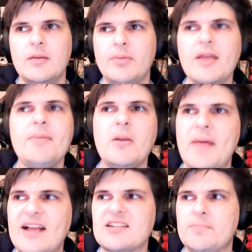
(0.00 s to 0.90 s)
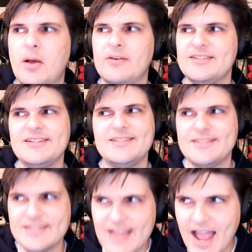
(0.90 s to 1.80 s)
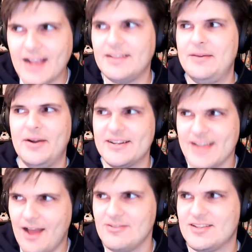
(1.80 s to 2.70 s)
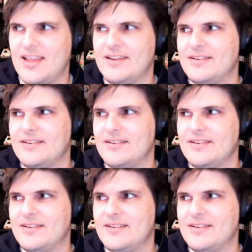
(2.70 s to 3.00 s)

playing better basketball is exactly what it sounds like.